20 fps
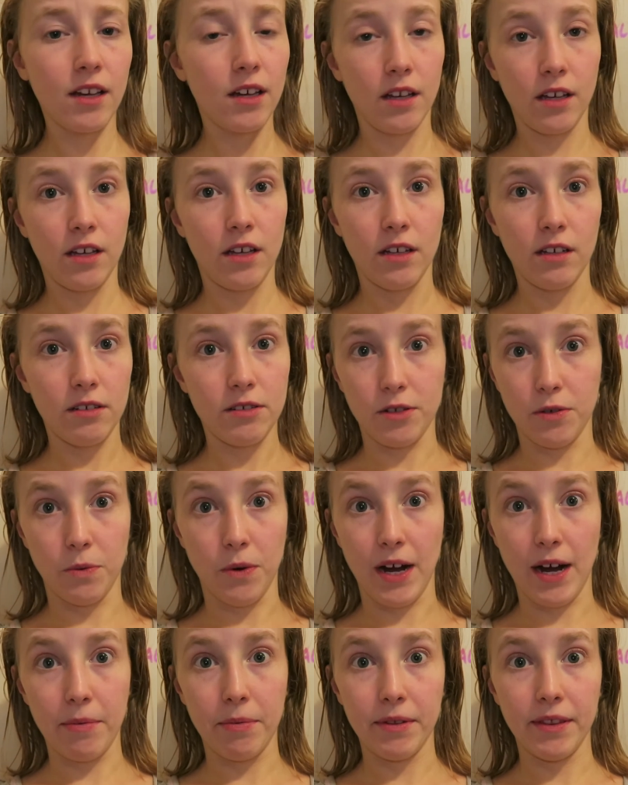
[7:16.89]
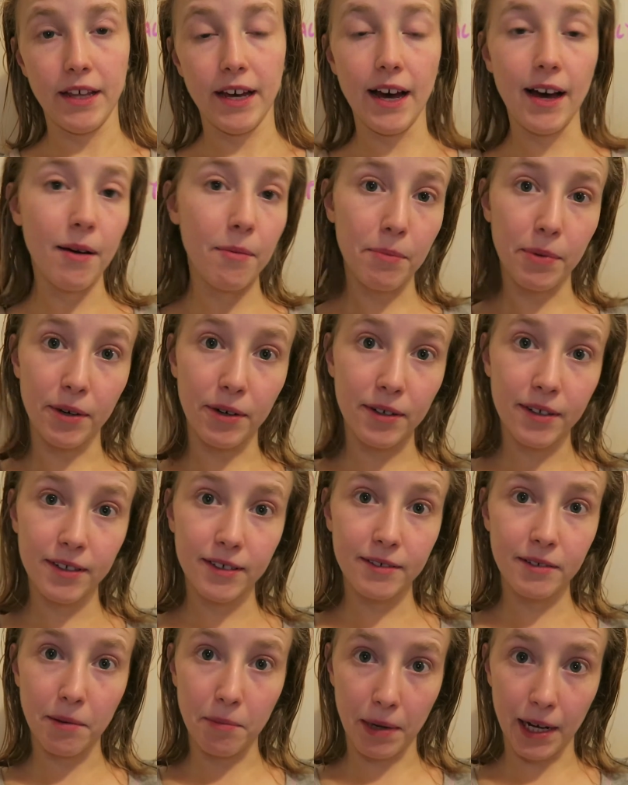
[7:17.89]
I don't know what happened there, but
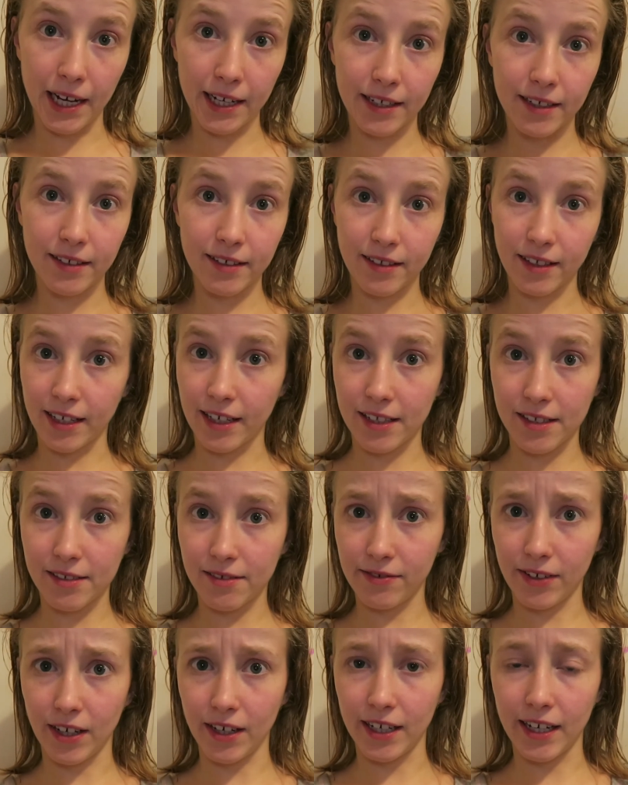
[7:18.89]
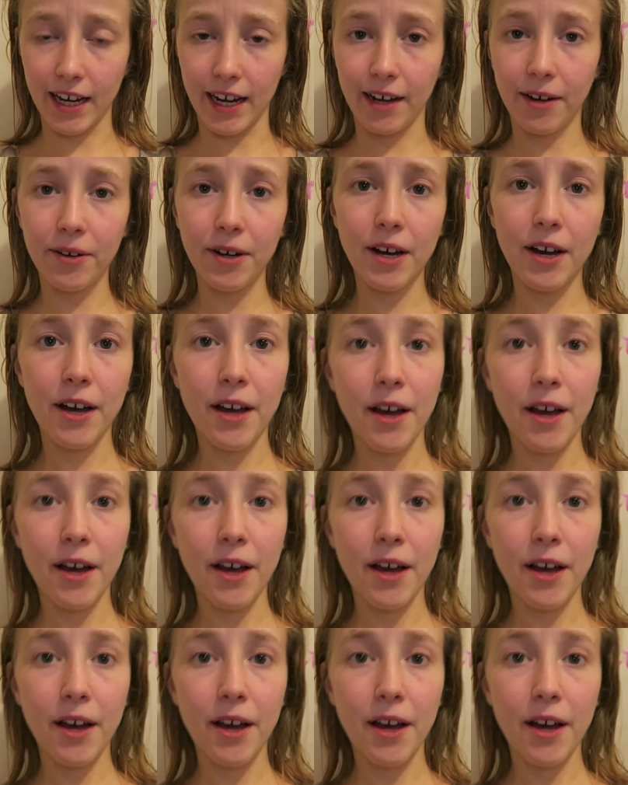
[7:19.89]
I'm back. I think it's fine now.